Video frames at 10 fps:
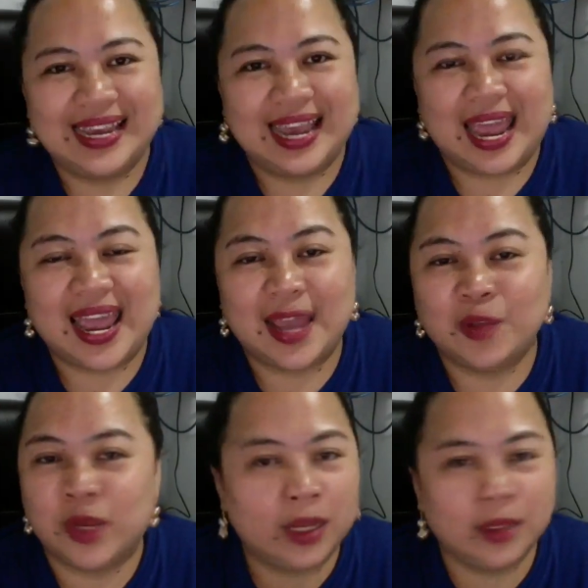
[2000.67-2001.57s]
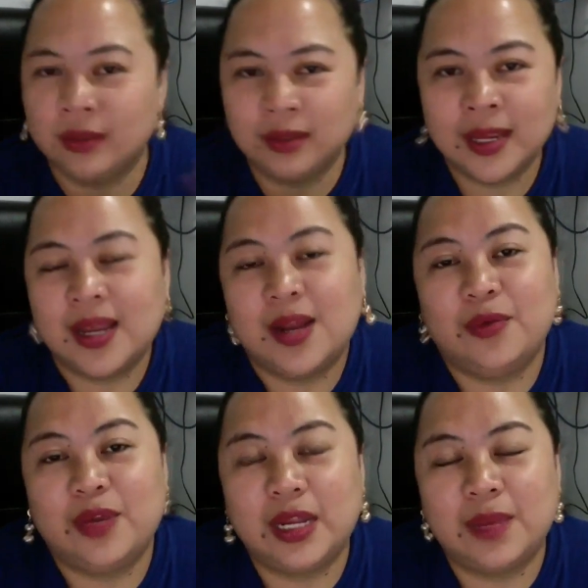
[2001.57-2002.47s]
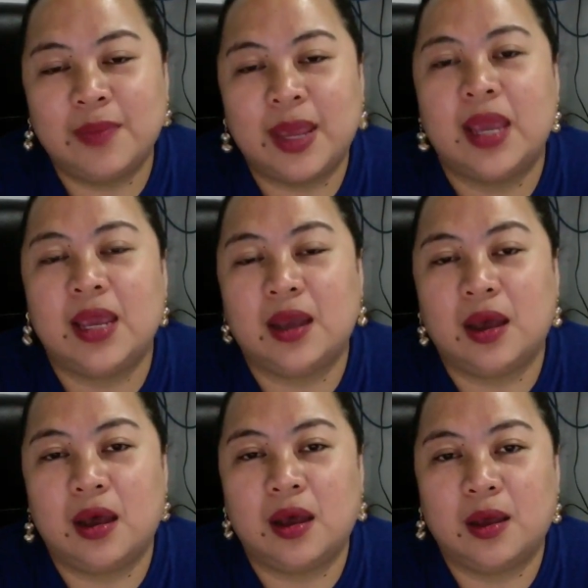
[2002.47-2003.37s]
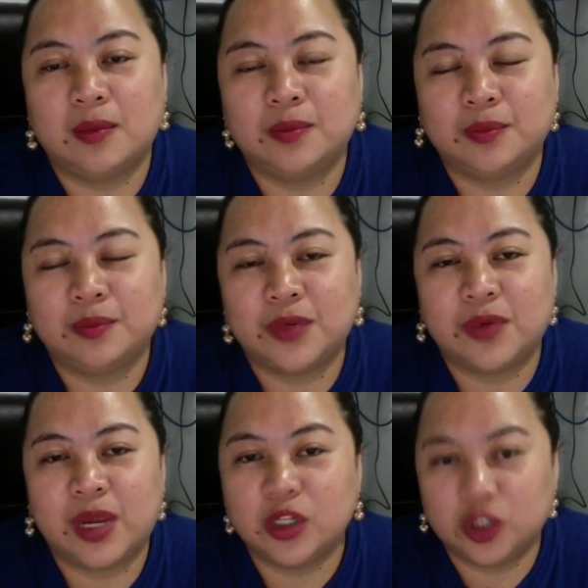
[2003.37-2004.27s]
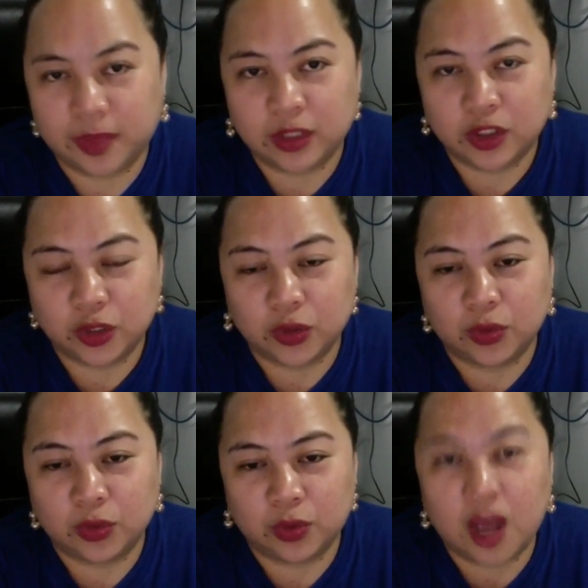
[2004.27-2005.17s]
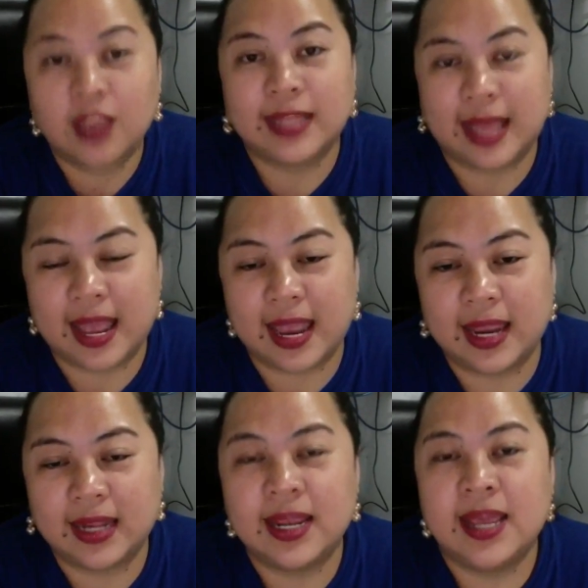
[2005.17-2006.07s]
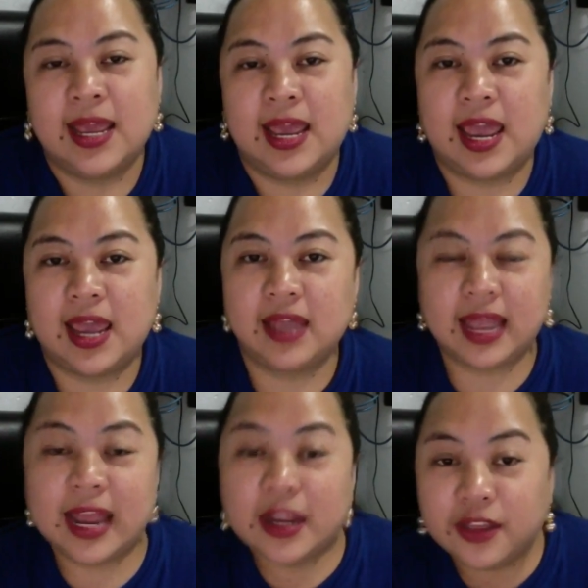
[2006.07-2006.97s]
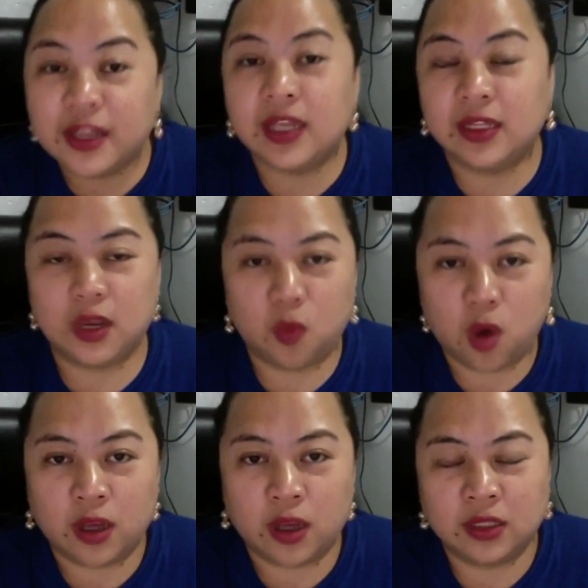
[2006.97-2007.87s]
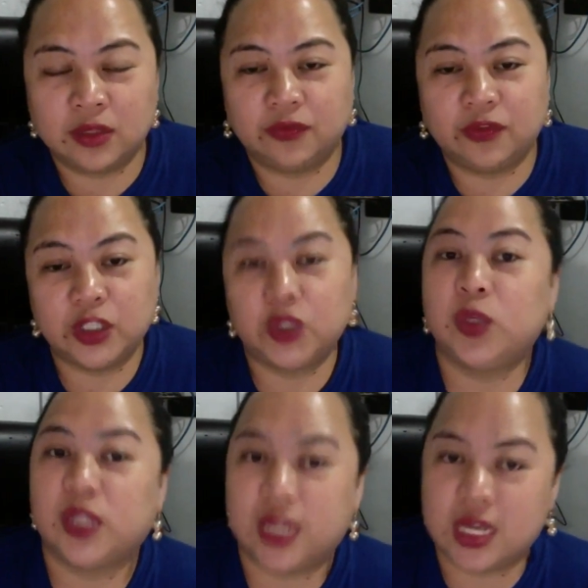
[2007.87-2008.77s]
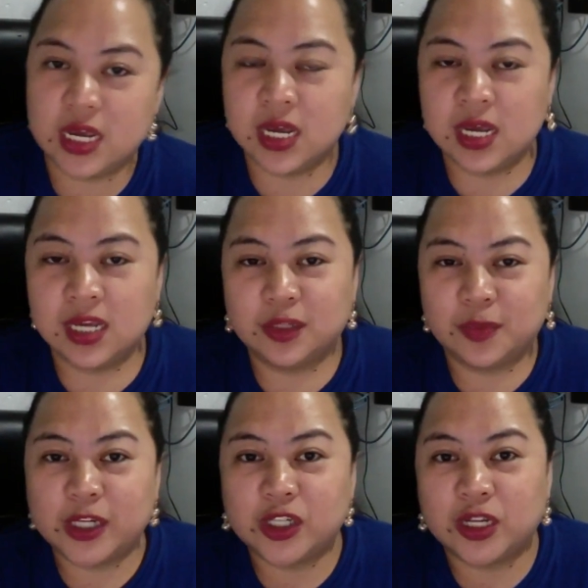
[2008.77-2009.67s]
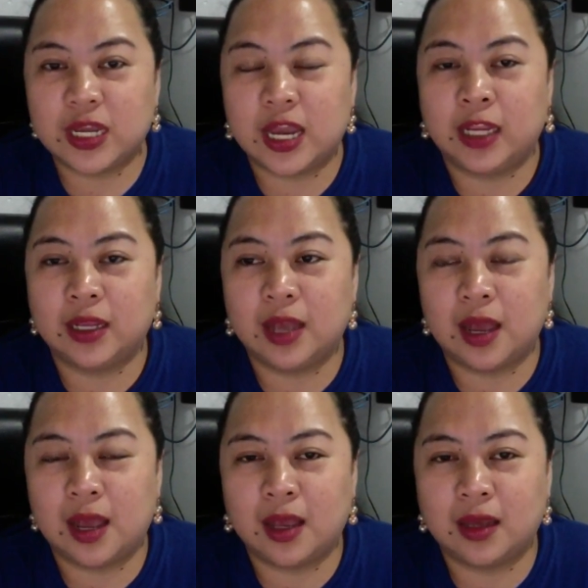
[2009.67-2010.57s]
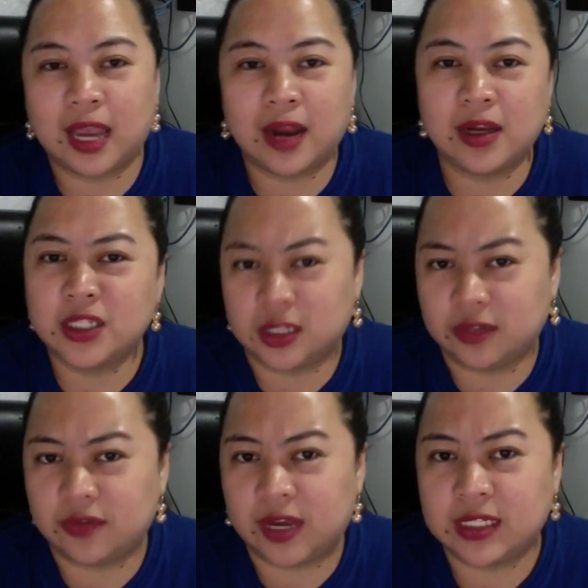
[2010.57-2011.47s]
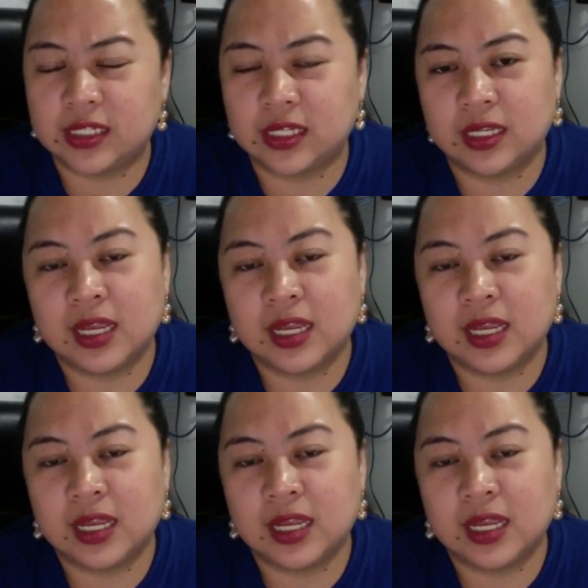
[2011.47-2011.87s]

And we can really make arrangement through online and anything that they want virtually. Especially, Carrie just advises that